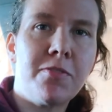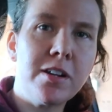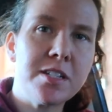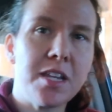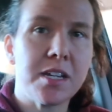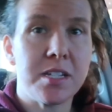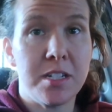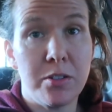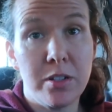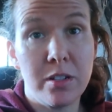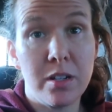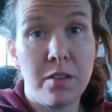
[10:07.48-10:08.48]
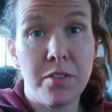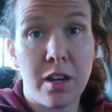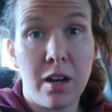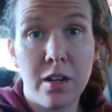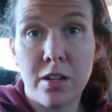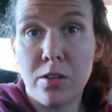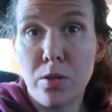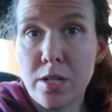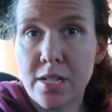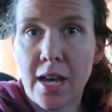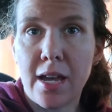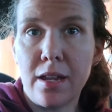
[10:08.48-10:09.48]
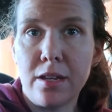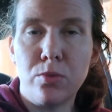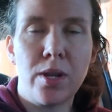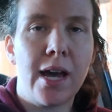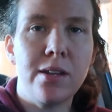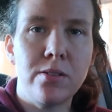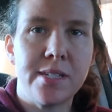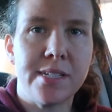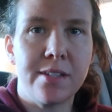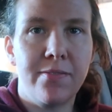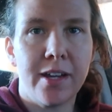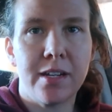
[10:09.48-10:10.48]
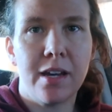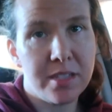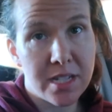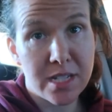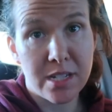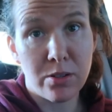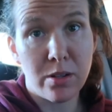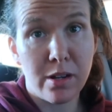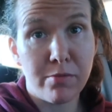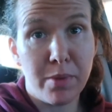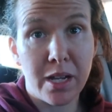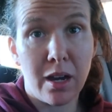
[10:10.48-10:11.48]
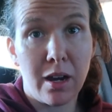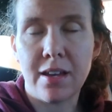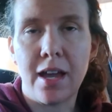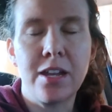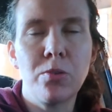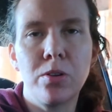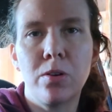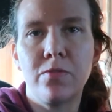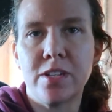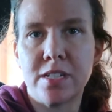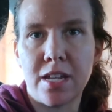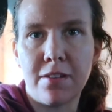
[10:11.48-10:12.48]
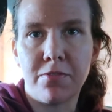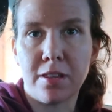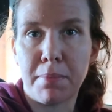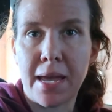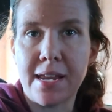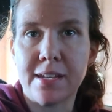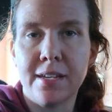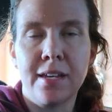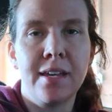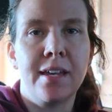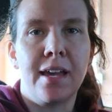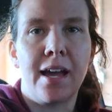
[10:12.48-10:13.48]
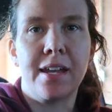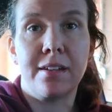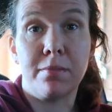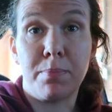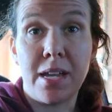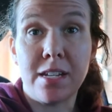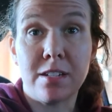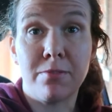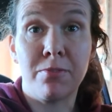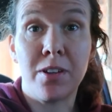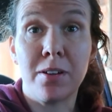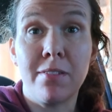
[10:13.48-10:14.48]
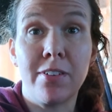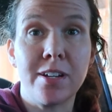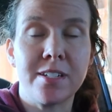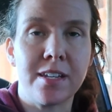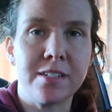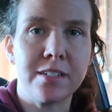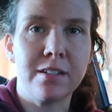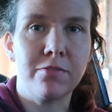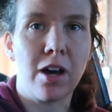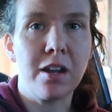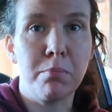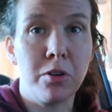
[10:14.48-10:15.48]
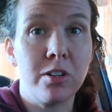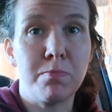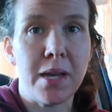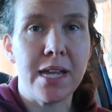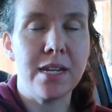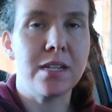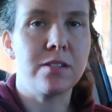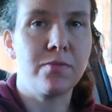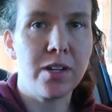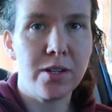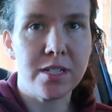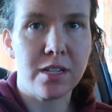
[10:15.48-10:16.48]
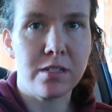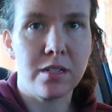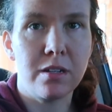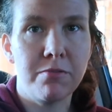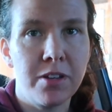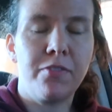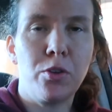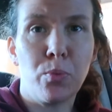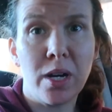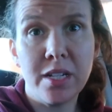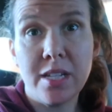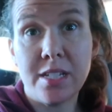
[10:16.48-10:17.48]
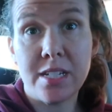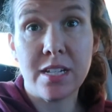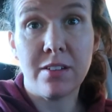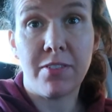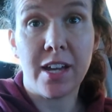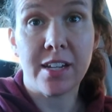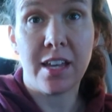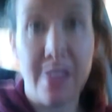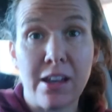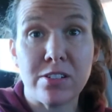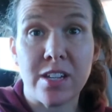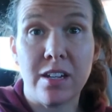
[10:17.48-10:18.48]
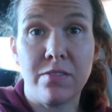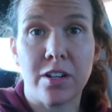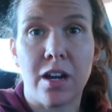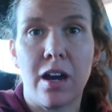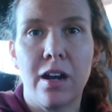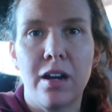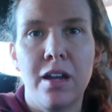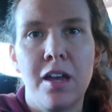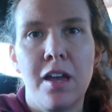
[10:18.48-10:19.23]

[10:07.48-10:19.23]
far as the exterior of the car goes, I do not use disinfectant on the exterior of my car. I don't know if it's safe for the paint, and paint's very, very sensitive. Automotive paint is very sensitive. If you want to disinfect on the outside of your car,